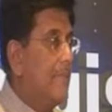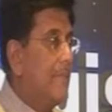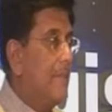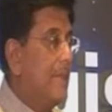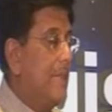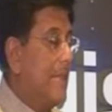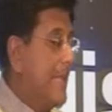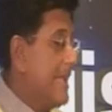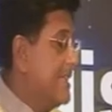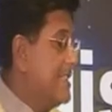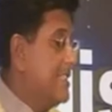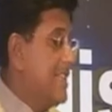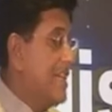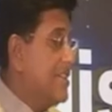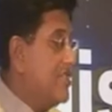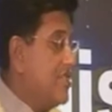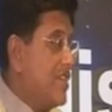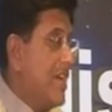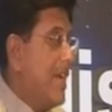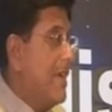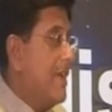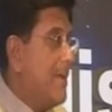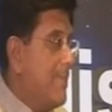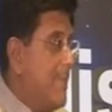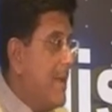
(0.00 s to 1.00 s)
ladies and
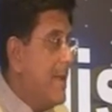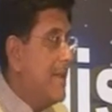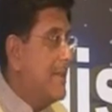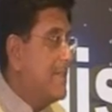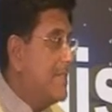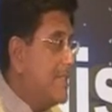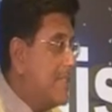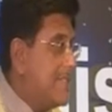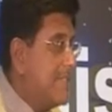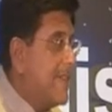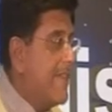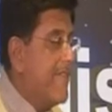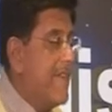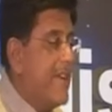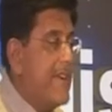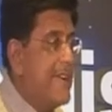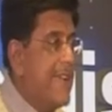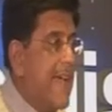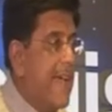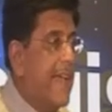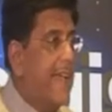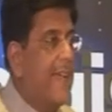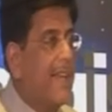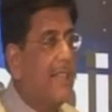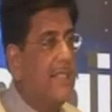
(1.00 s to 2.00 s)
gentlemen, it's 7
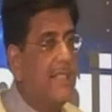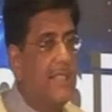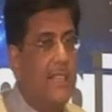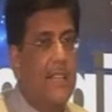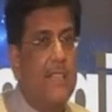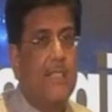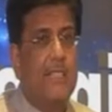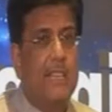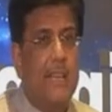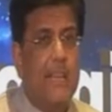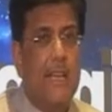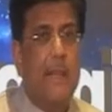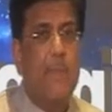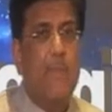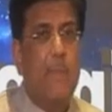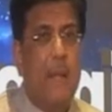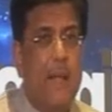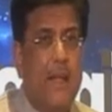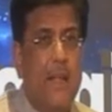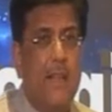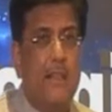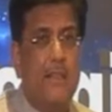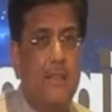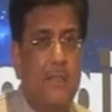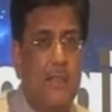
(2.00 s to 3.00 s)
decades since
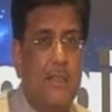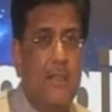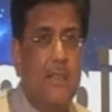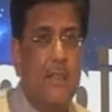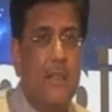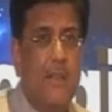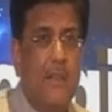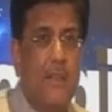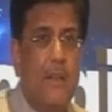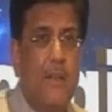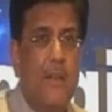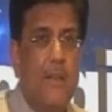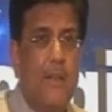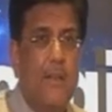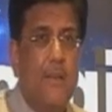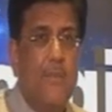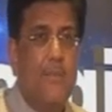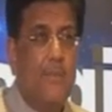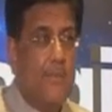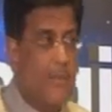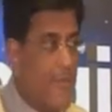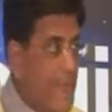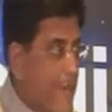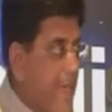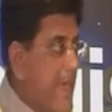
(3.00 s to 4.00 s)
independence.
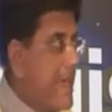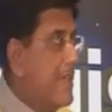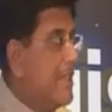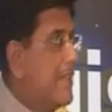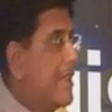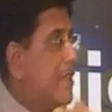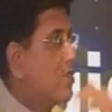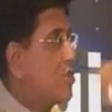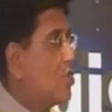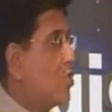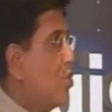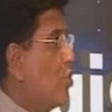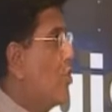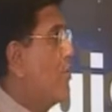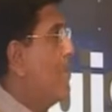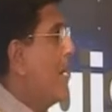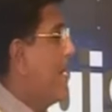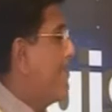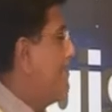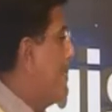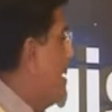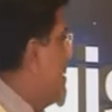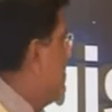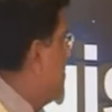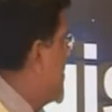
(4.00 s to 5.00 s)
We in this room
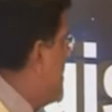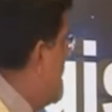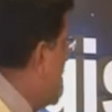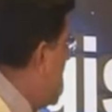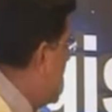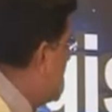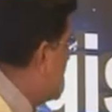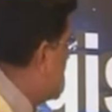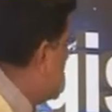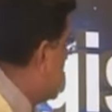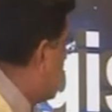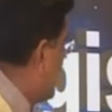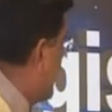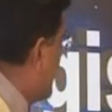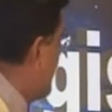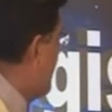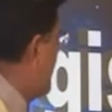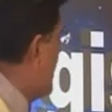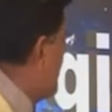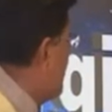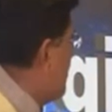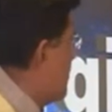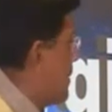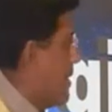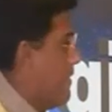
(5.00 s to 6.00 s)
have been blessed, we have
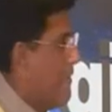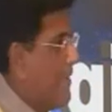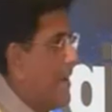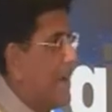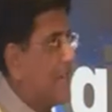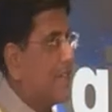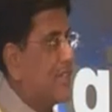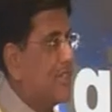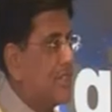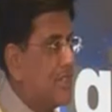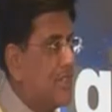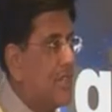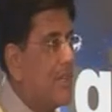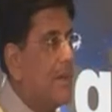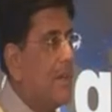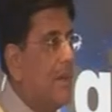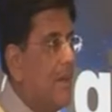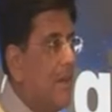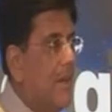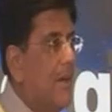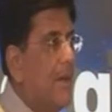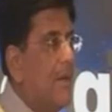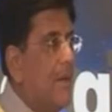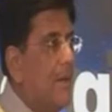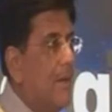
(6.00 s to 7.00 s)
been privileged.
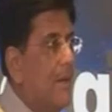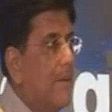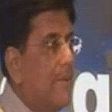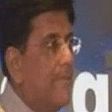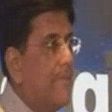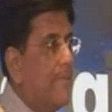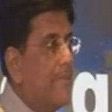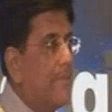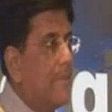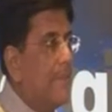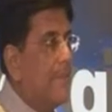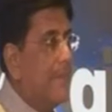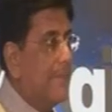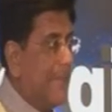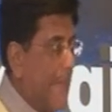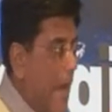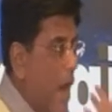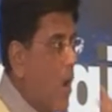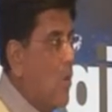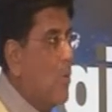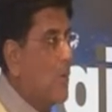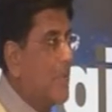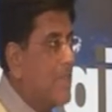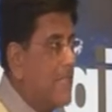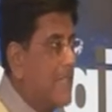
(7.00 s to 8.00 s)

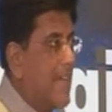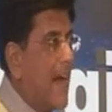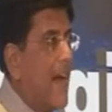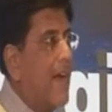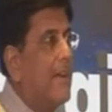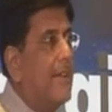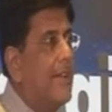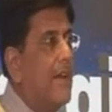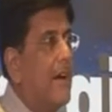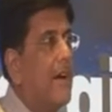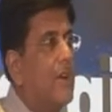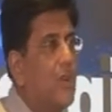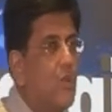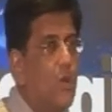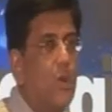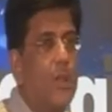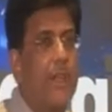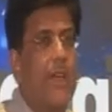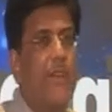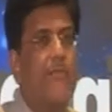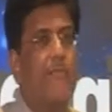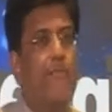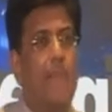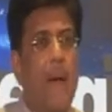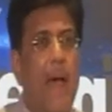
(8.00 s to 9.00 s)
Now it's our turn to
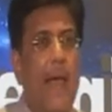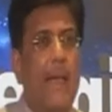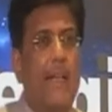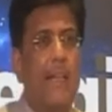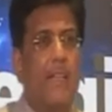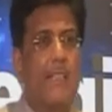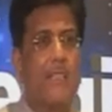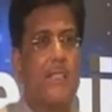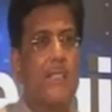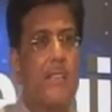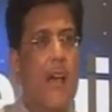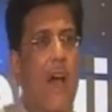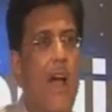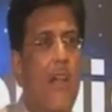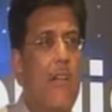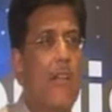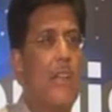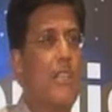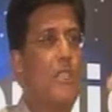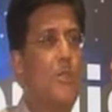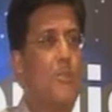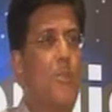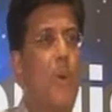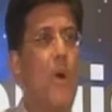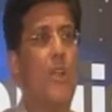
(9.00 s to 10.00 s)
give back. It's our
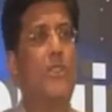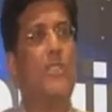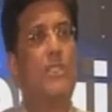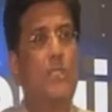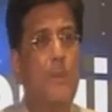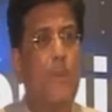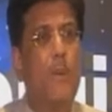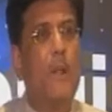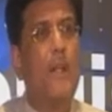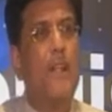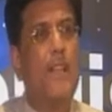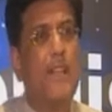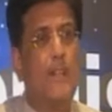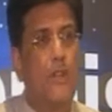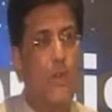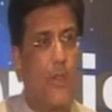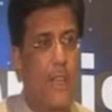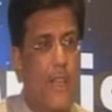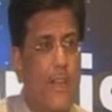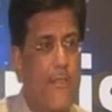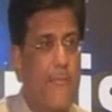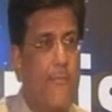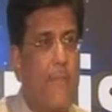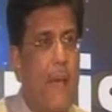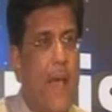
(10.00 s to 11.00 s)
responsibility to
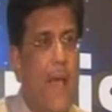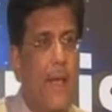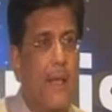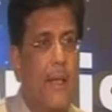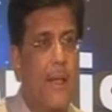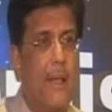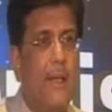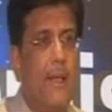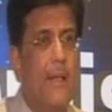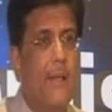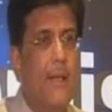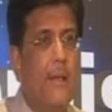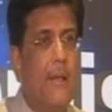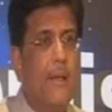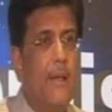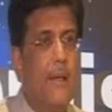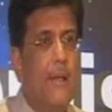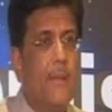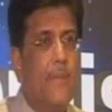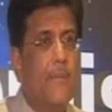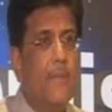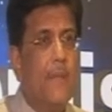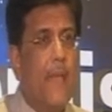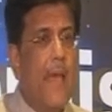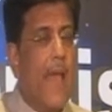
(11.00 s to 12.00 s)
give back.
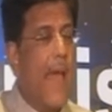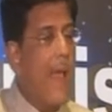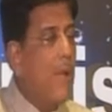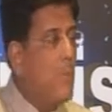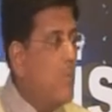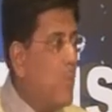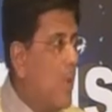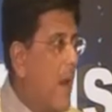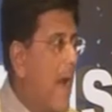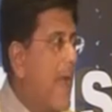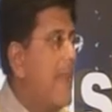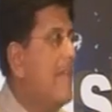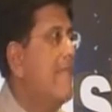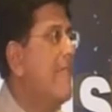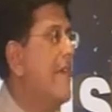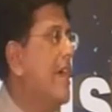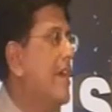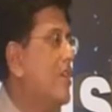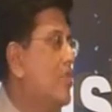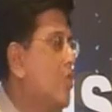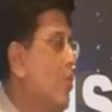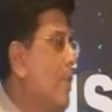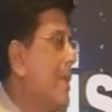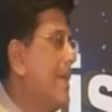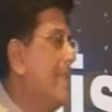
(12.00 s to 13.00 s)
And while we
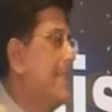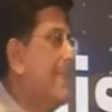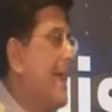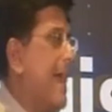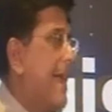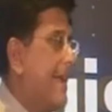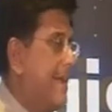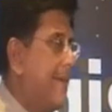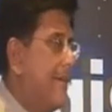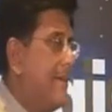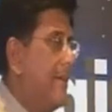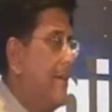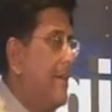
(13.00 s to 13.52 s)
are doing that,